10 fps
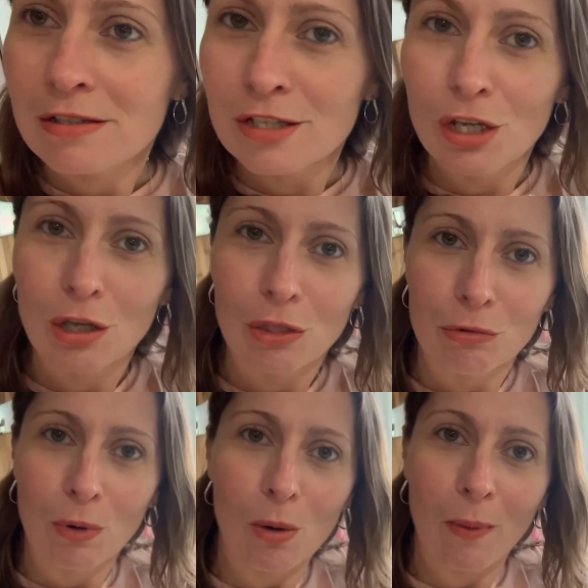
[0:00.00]
that you could
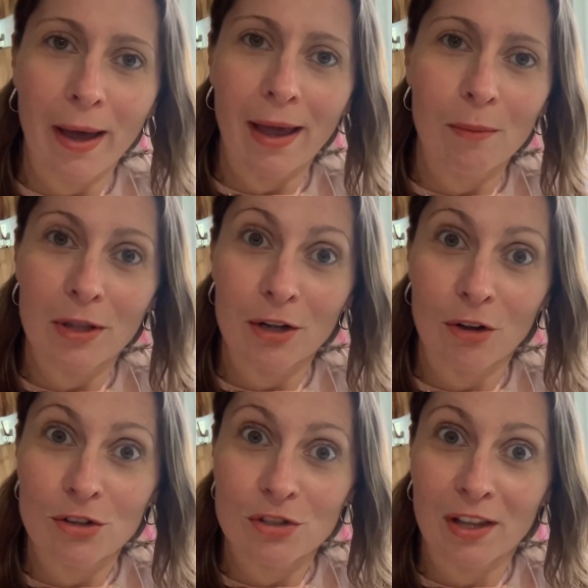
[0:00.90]
throw away. Well, I
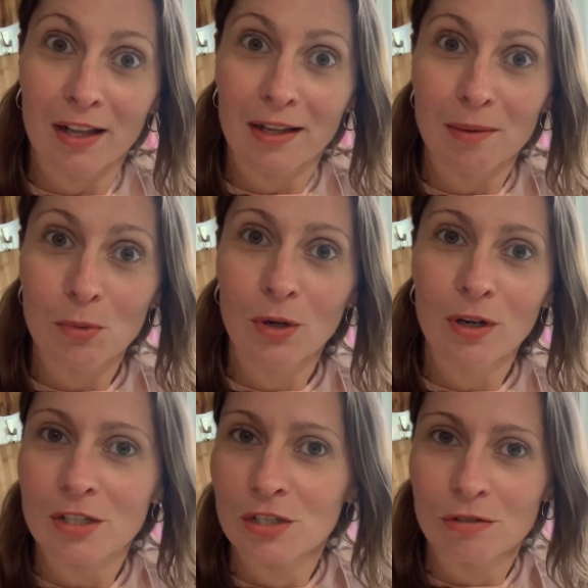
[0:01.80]
don't do that anymore.
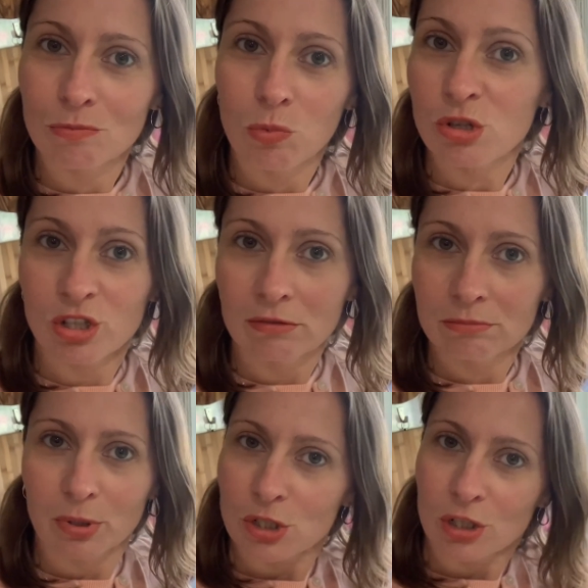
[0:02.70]
I just wash it,
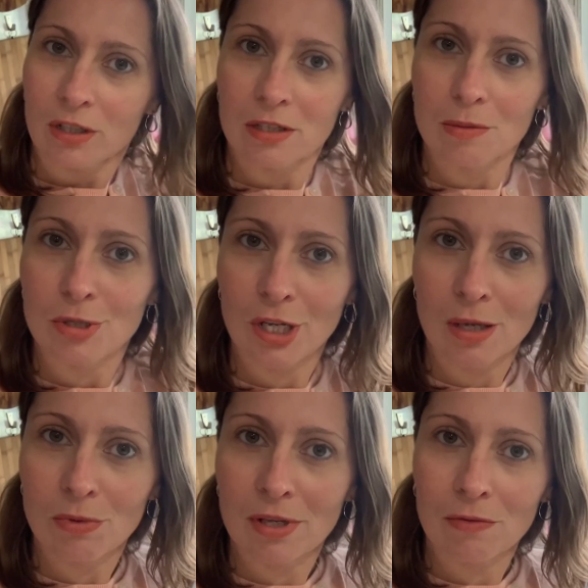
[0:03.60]
chuck it in the machine
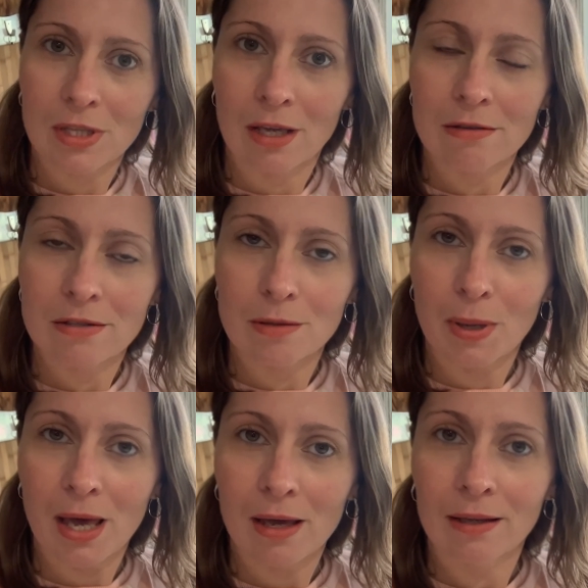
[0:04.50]
with everything else in a
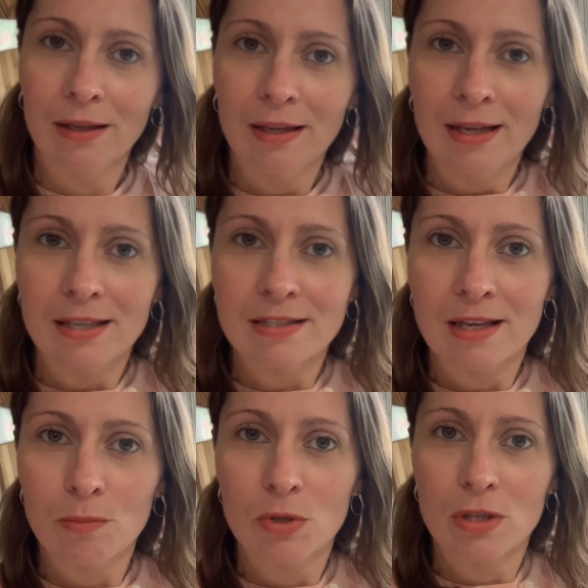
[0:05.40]
bag. And
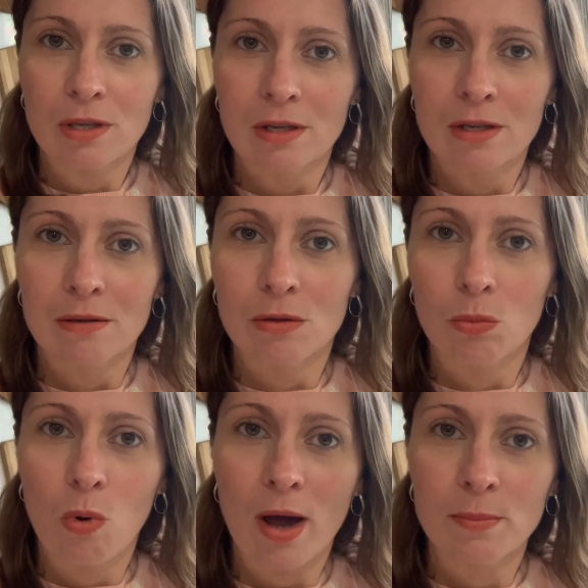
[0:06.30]
same with the
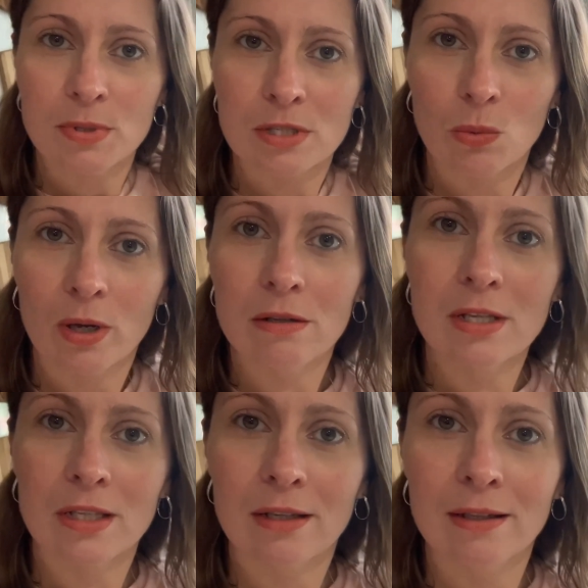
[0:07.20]
wipes as well,
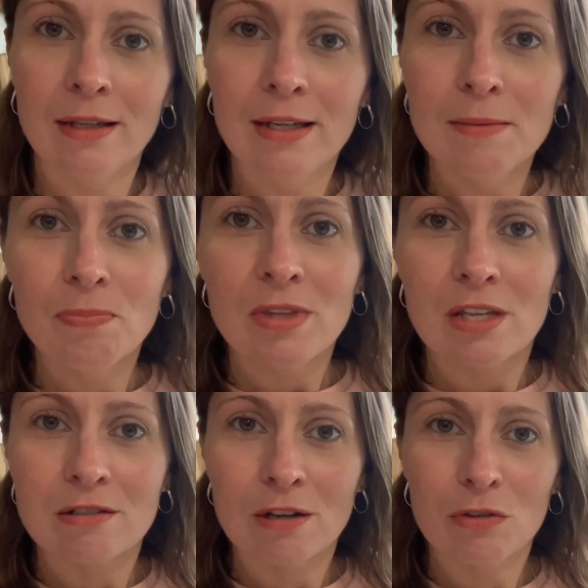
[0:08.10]
and the
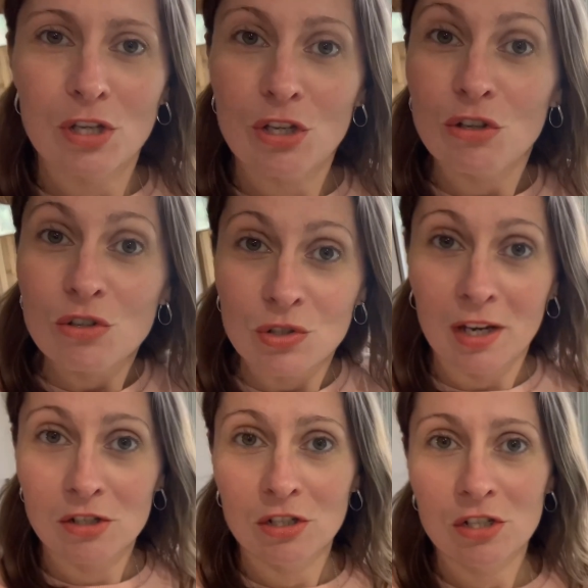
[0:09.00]
stuff that you used to
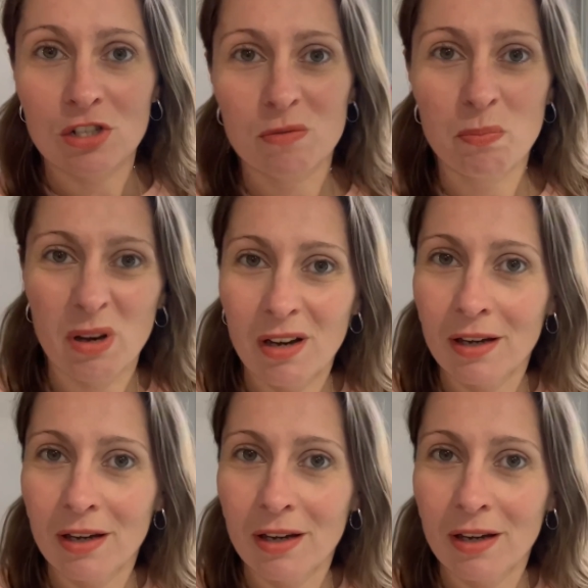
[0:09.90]
actually just buy